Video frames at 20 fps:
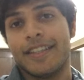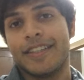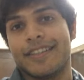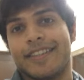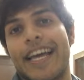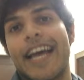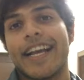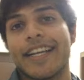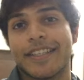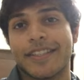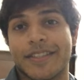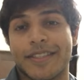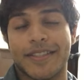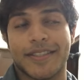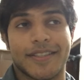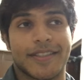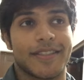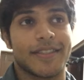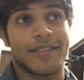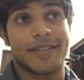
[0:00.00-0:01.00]

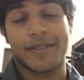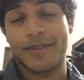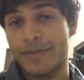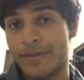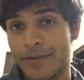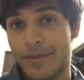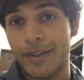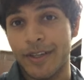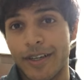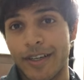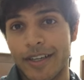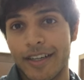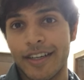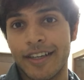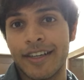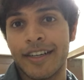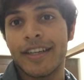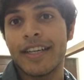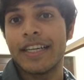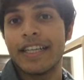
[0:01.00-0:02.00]
thanks
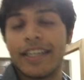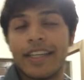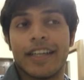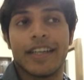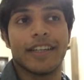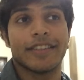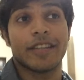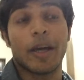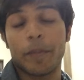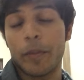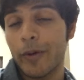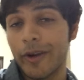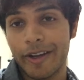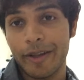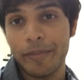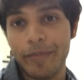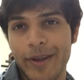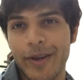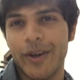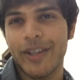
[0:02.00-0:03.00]
for
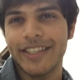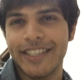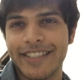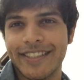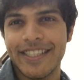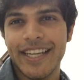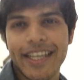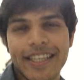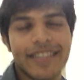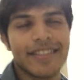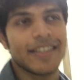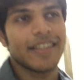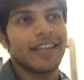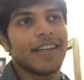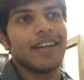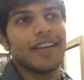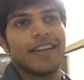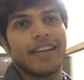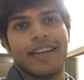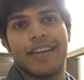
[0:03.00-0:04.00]
supporting me all these days,
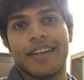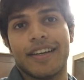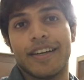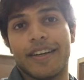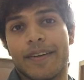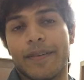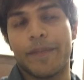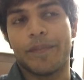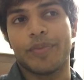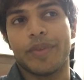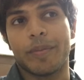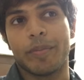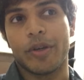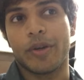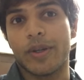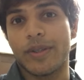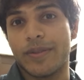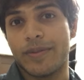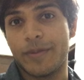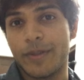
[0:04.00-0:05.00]

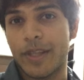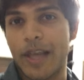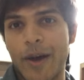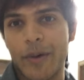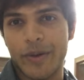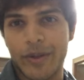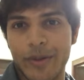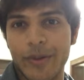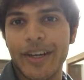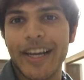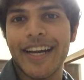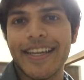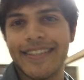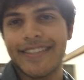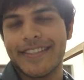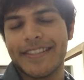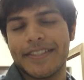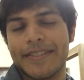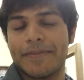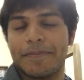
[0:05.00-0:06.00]
because without you
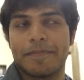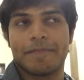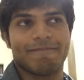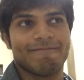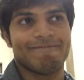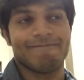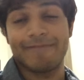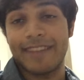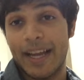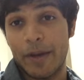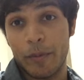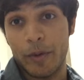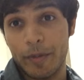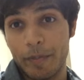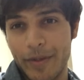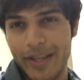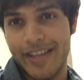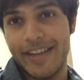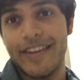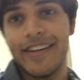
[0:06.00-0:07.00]
guys, I wouldn't
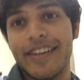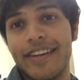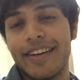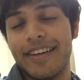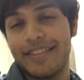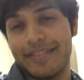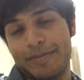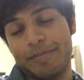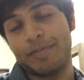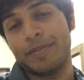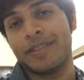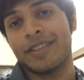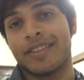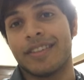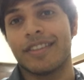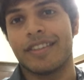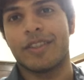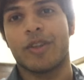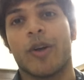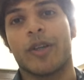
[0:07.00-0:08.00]
be here
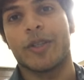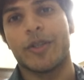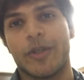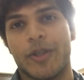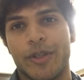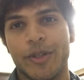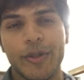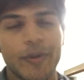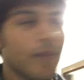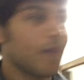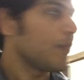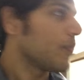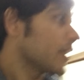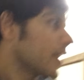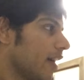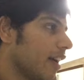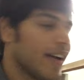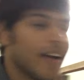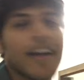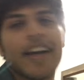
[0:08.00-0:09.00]
talking to you.
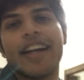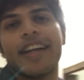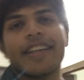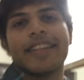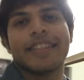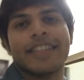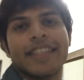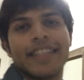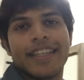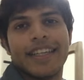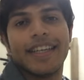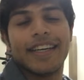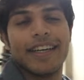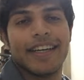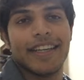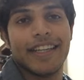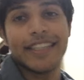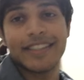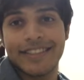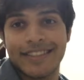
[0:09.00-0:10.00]
And
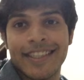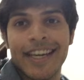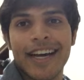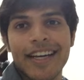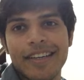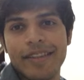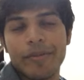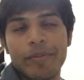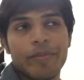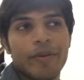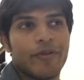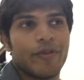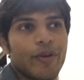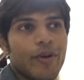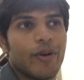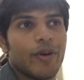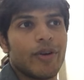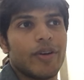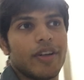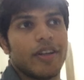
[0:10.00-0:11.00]
let's start.
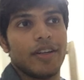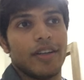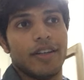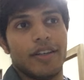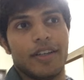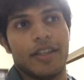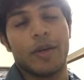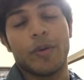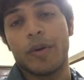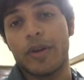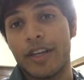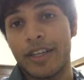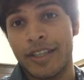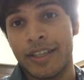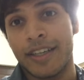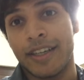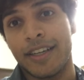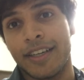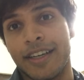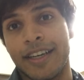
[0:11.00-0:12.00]
Before I want
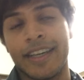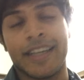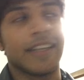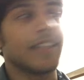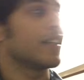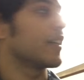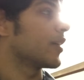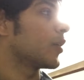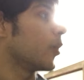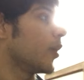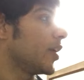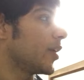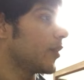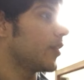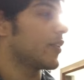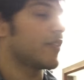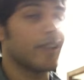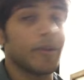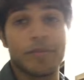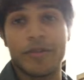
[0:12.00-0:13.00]
to go into
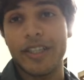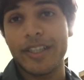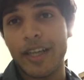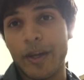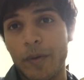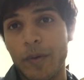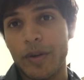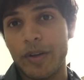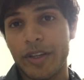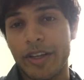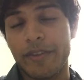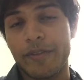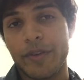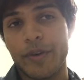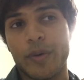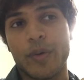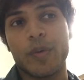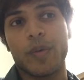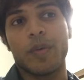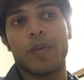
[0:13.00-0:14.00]
the subject, I want to give
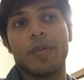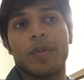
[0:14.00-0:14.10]
you